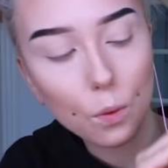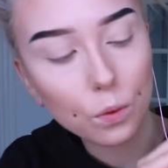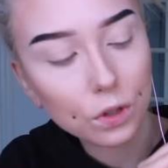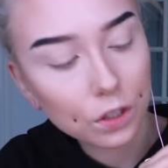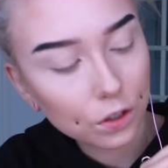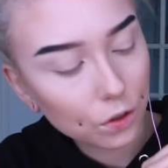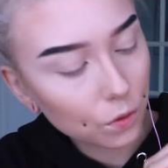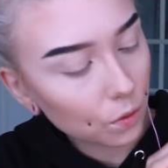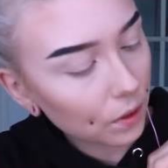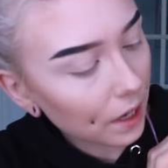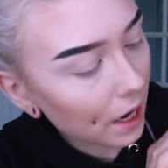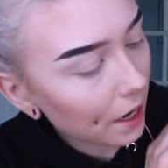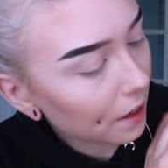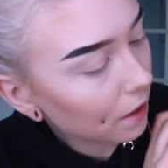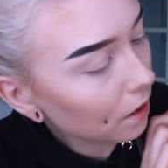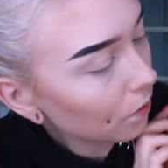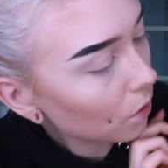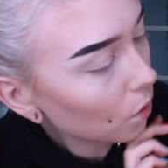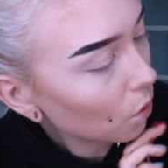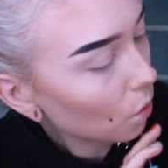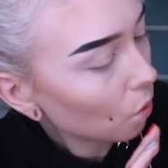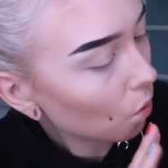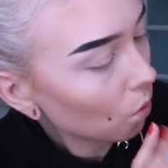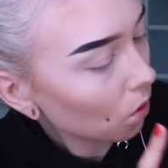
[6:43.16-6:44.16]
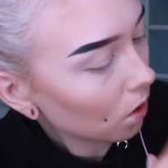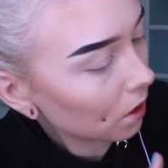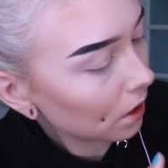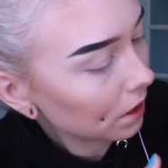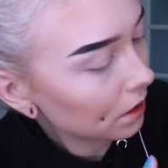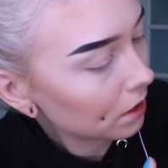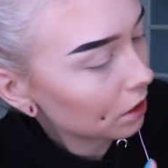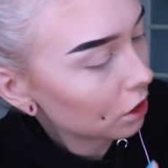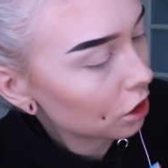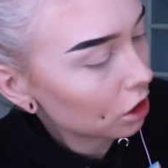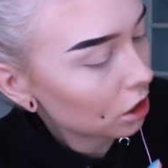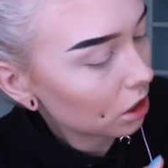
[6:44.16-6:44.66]
I wanna do kind of
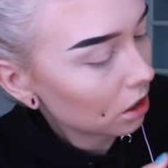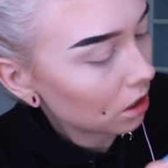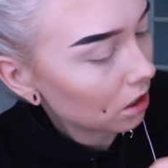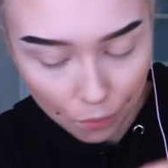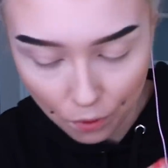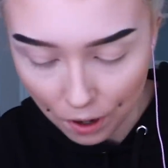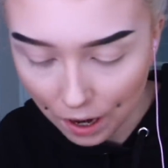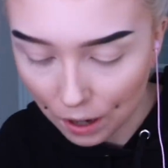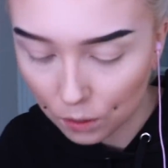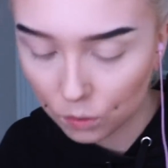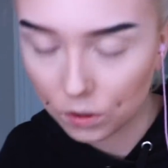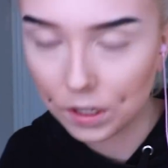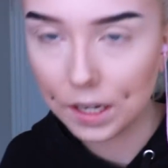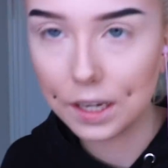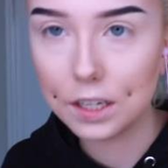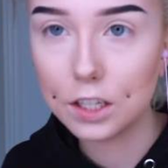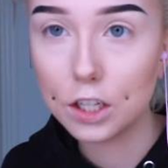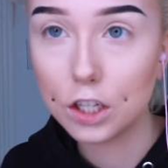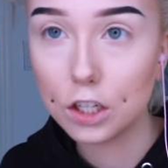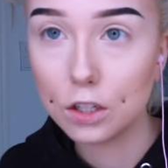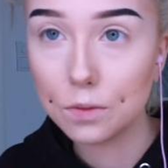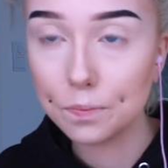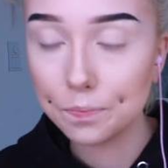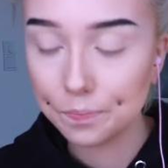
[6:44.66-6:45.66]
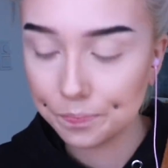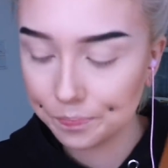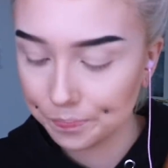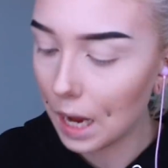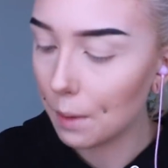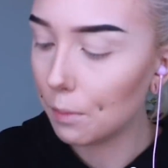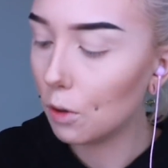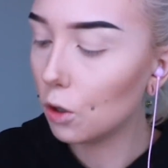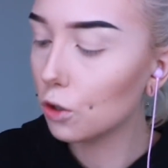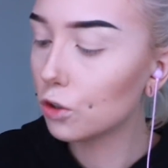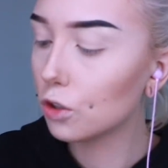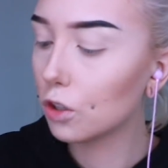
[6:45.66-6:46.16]
orange, brownish.
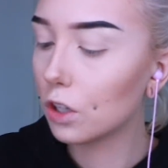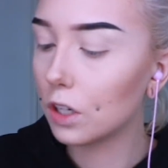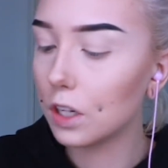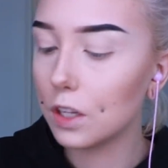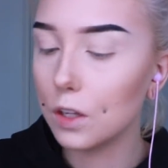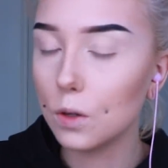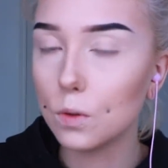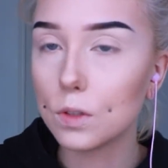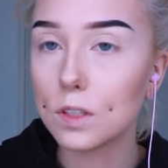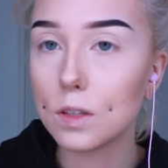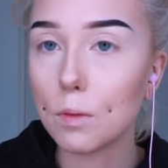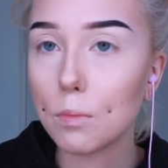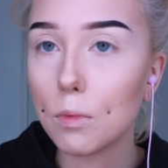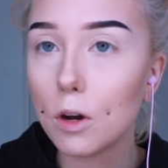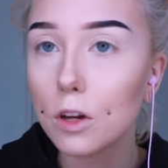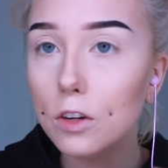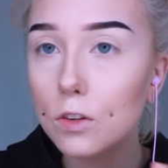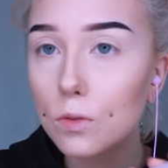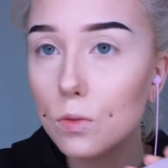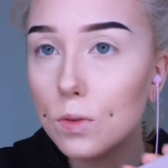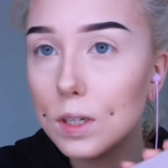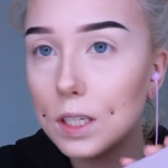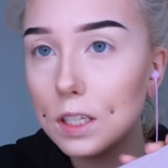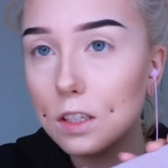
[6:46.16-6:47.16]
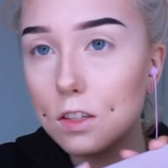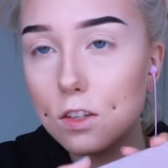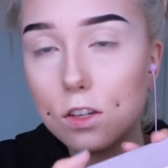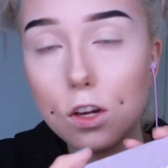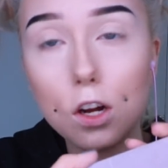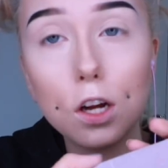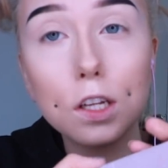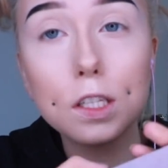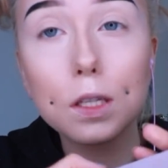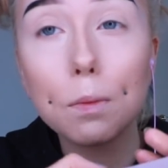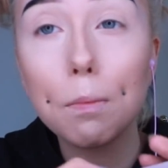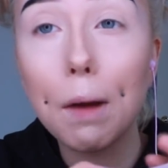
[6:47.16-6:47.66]
I'm also gonna use Modern
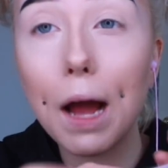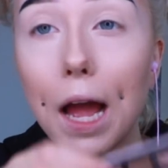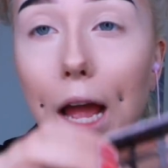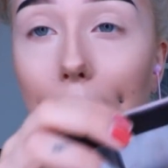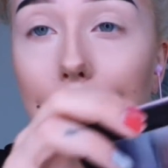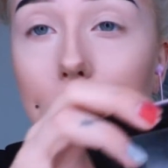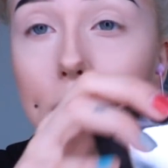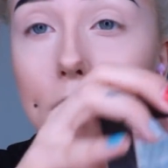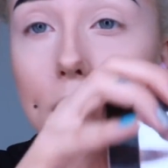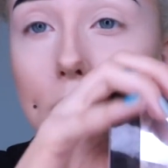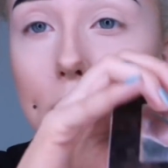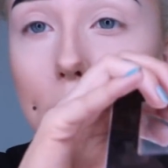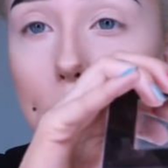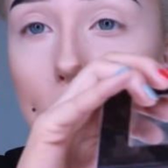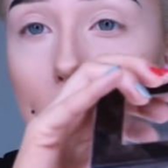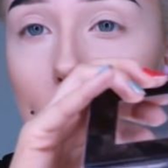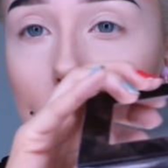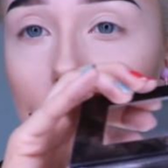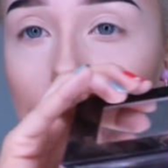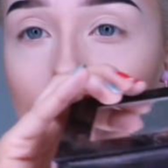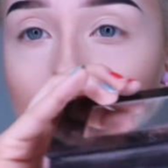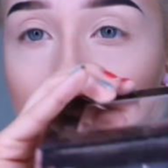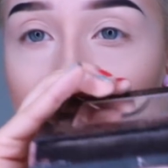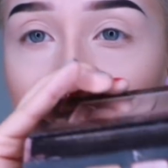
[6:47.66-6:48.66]
Renaissance by Anastasia Beverly